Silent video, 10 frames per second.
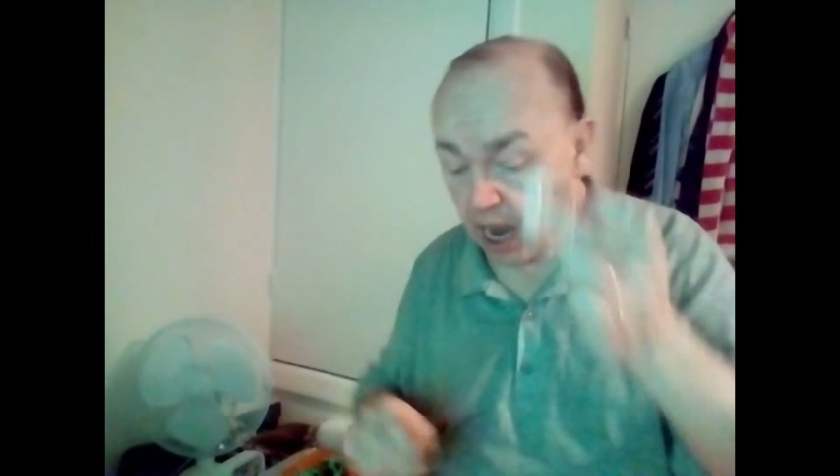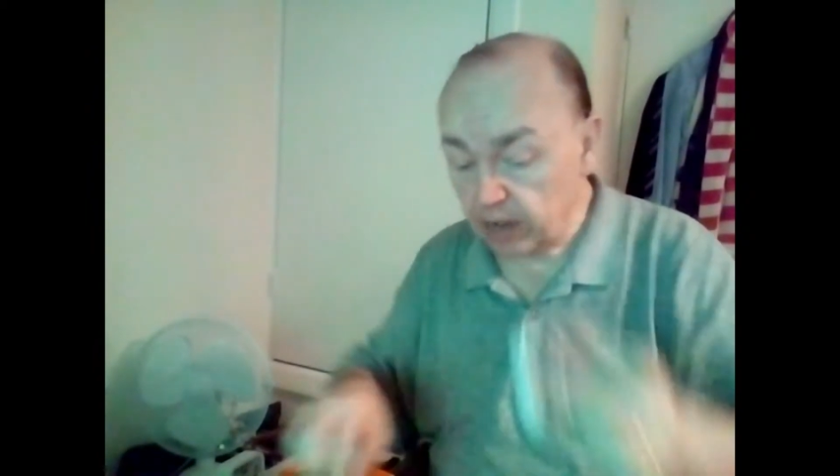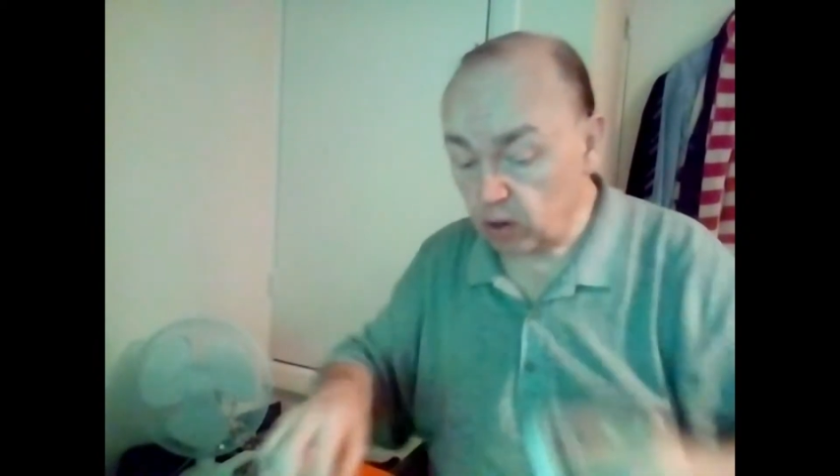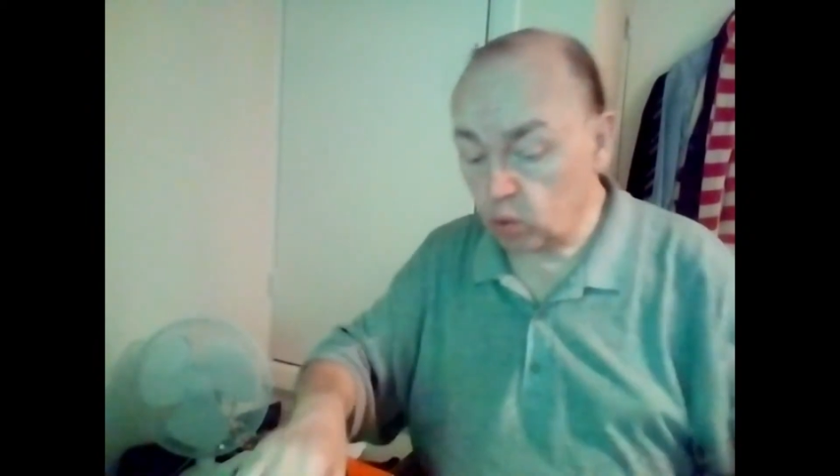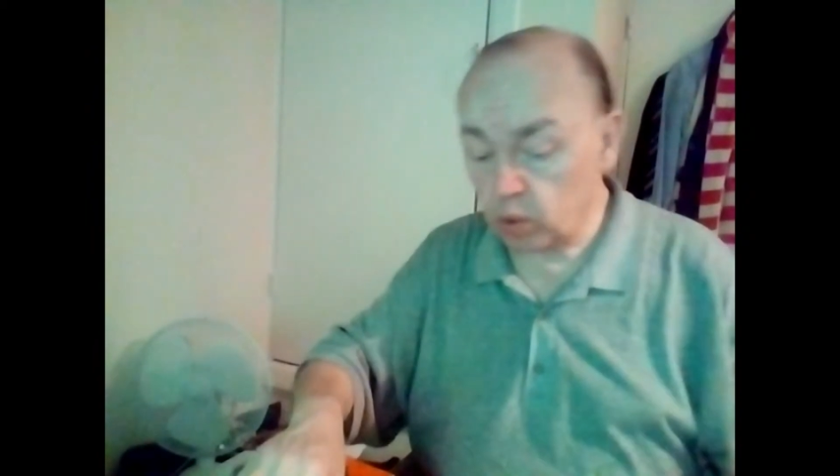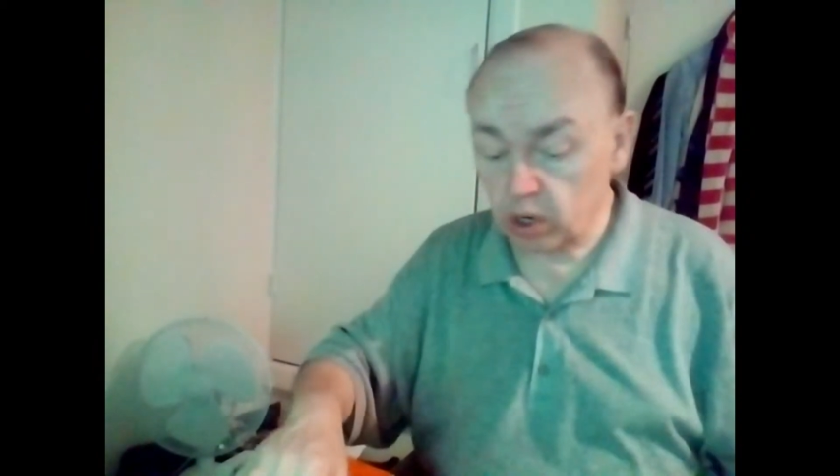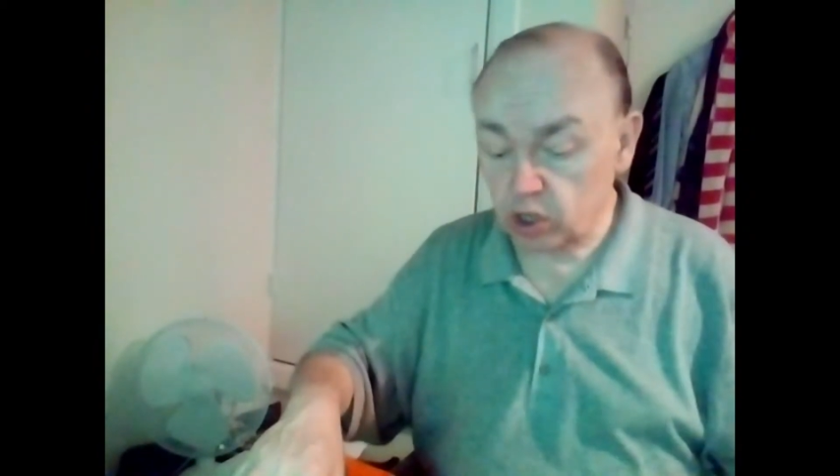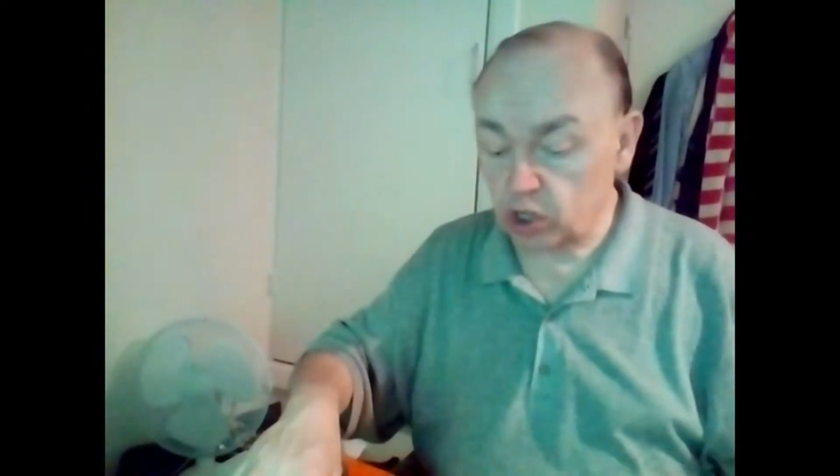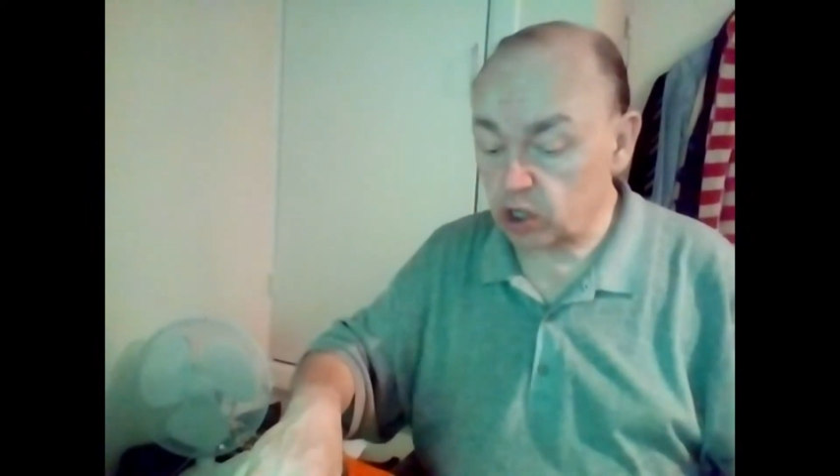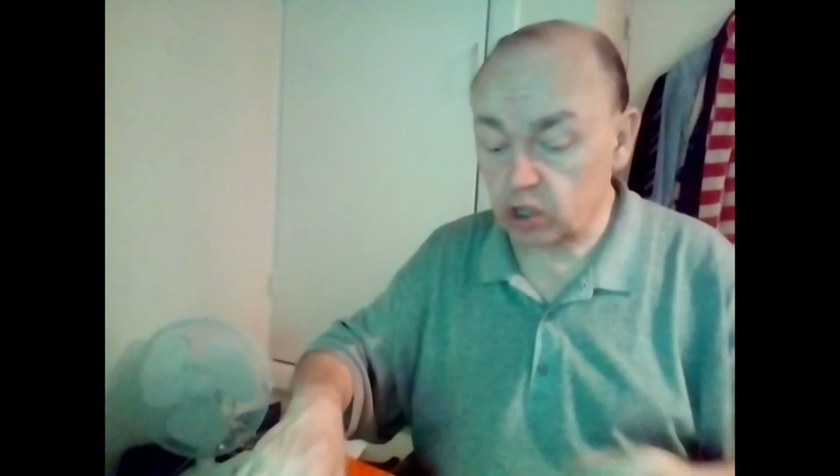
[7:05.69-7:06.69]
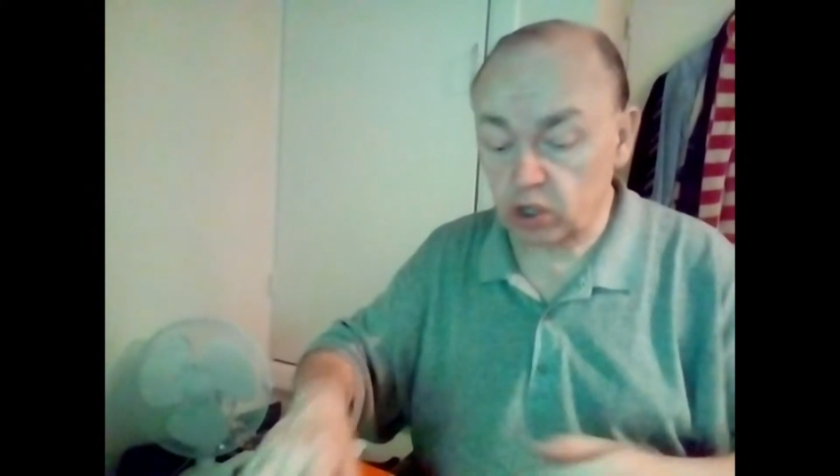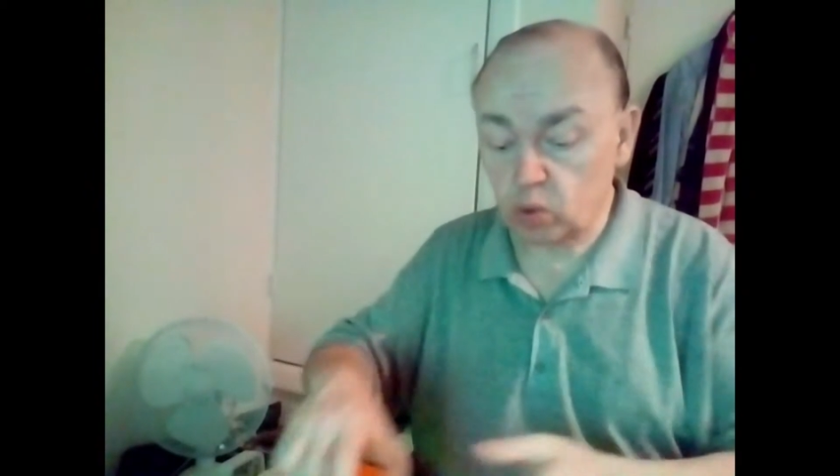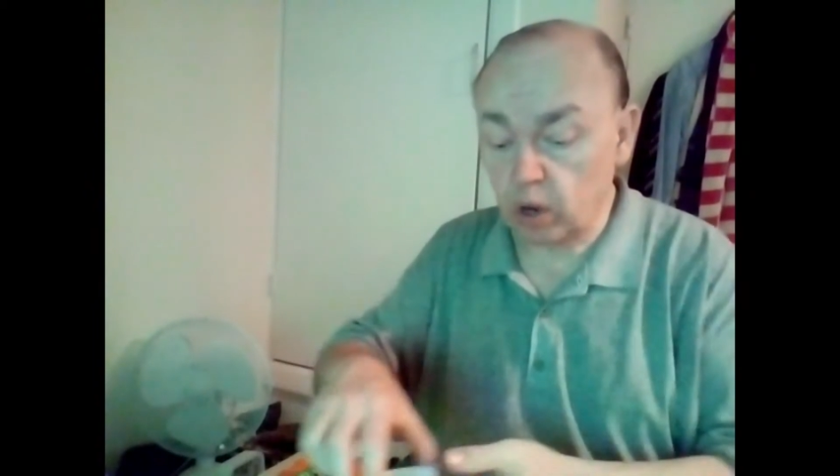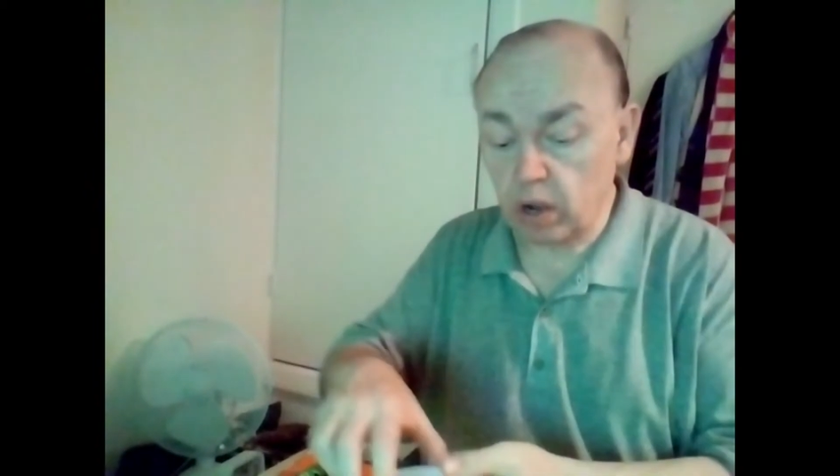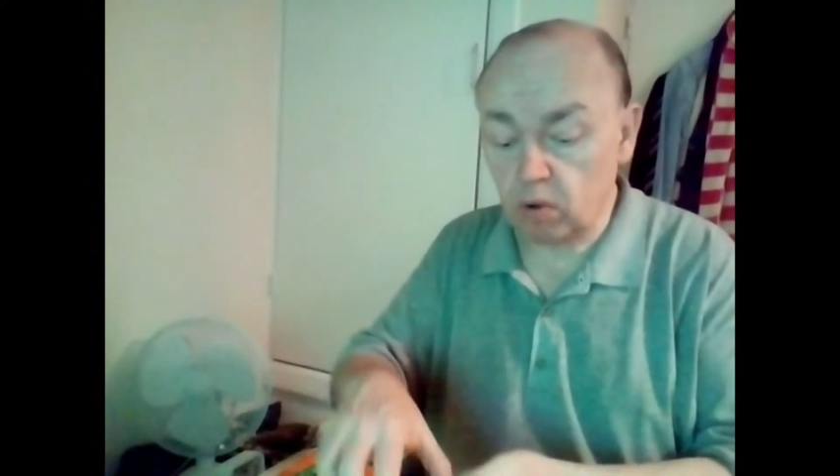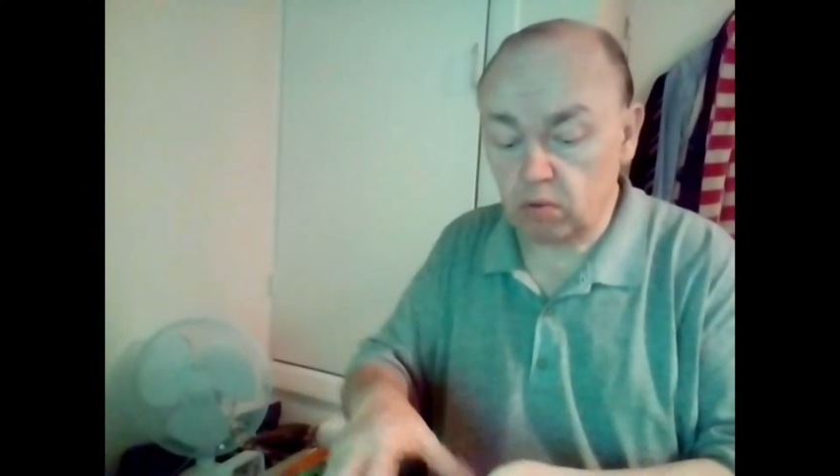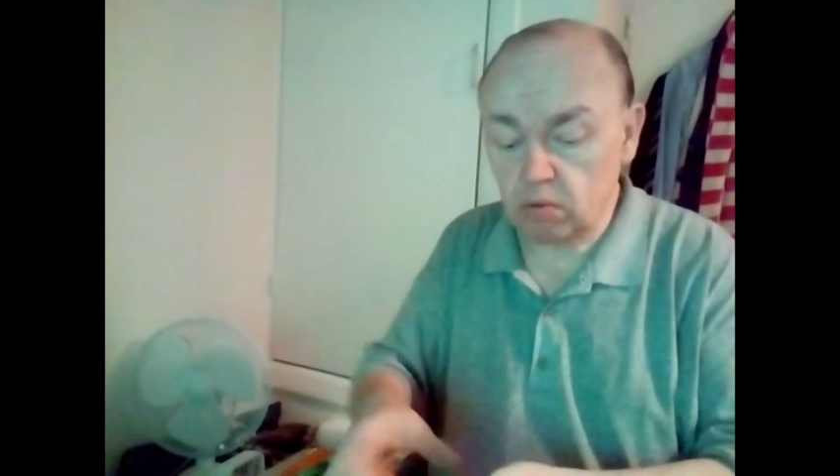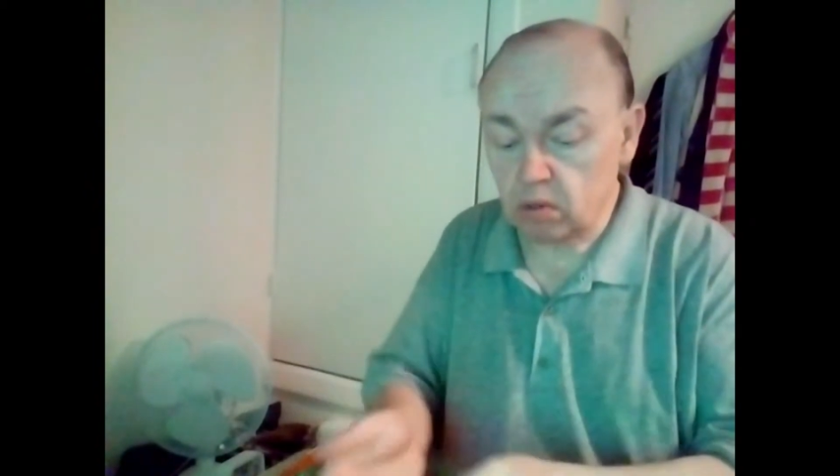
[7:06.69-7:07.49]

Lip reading: and it will work just as well